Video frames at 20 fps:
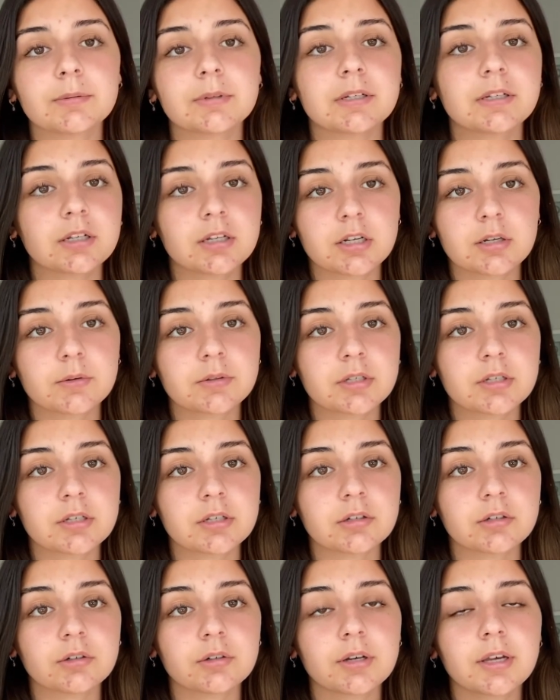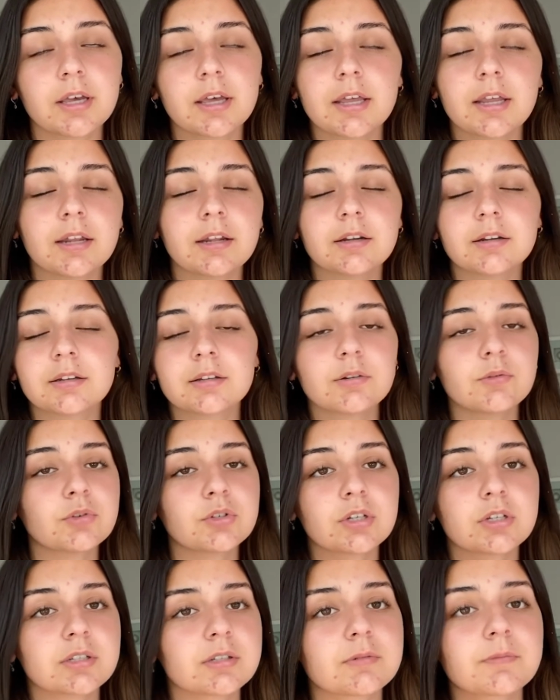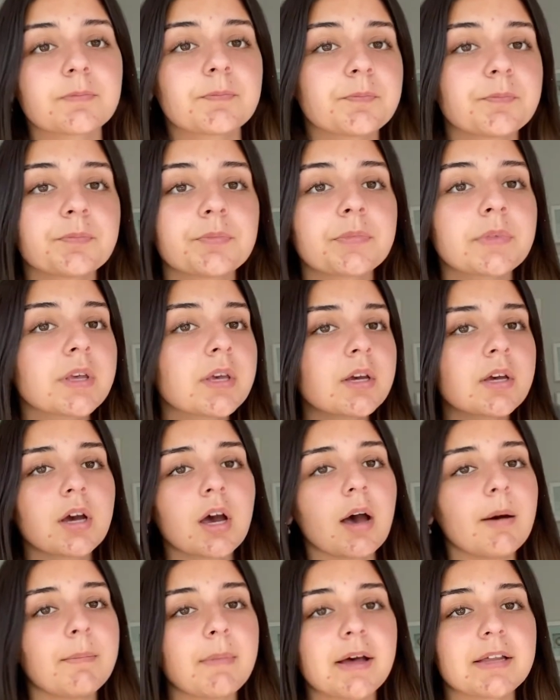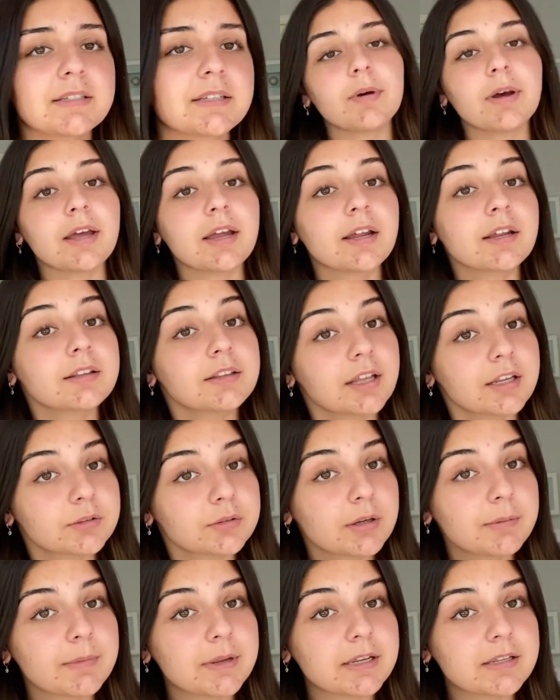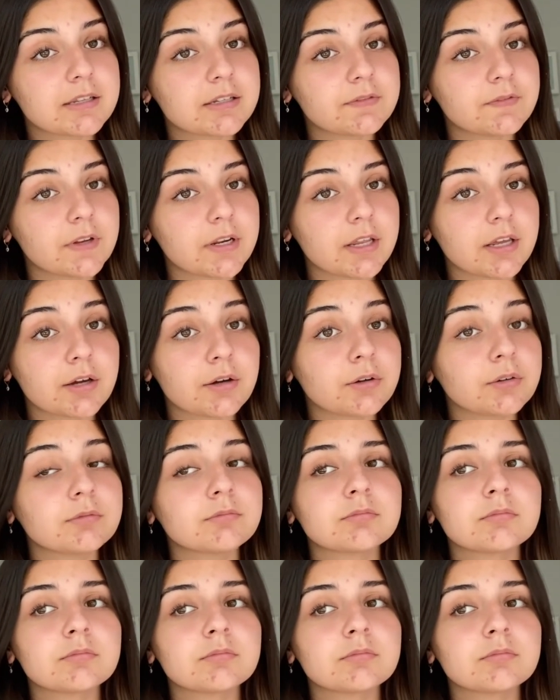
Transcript: I didn't know what to do and it was just a mess. Okay, that's why I'm making this video.